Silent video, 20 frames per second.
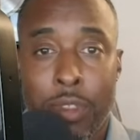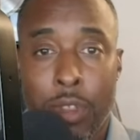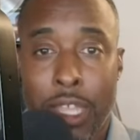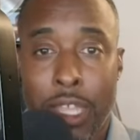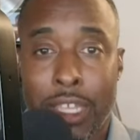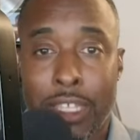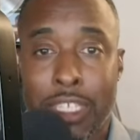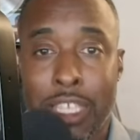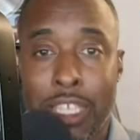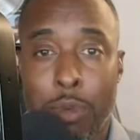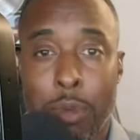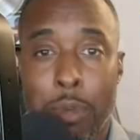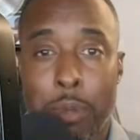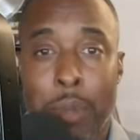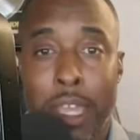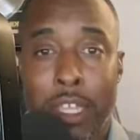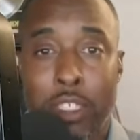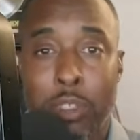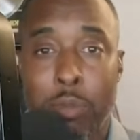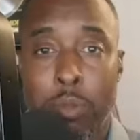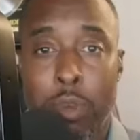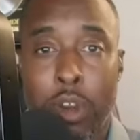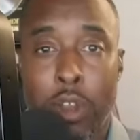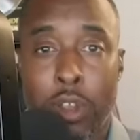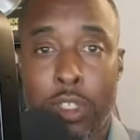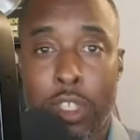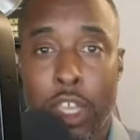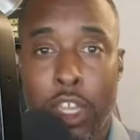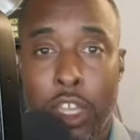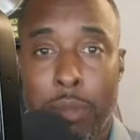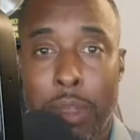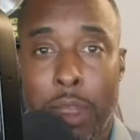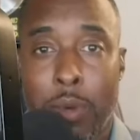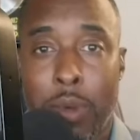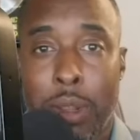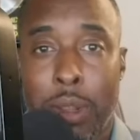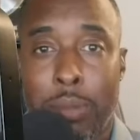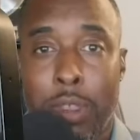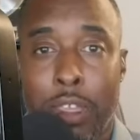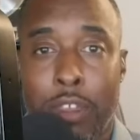Like I said, we'll be back tomorrow talking about
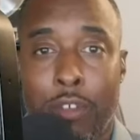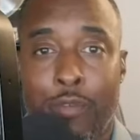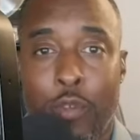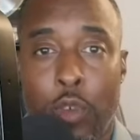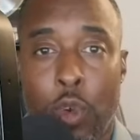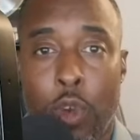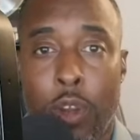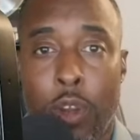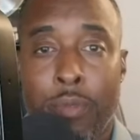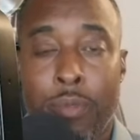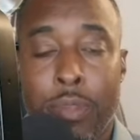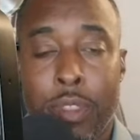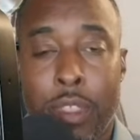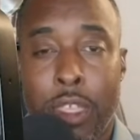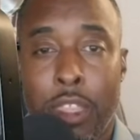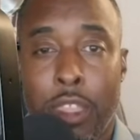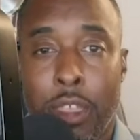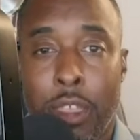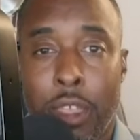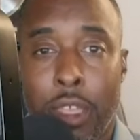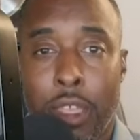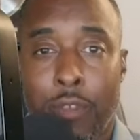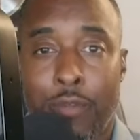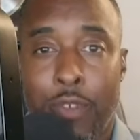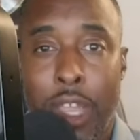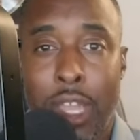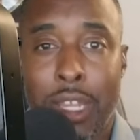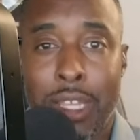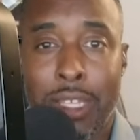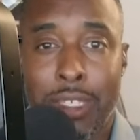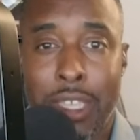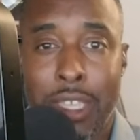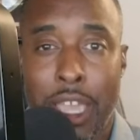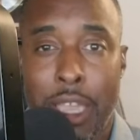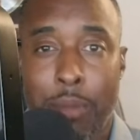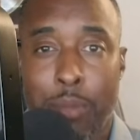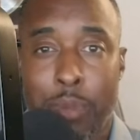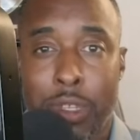what I'm looking for in Friday's game,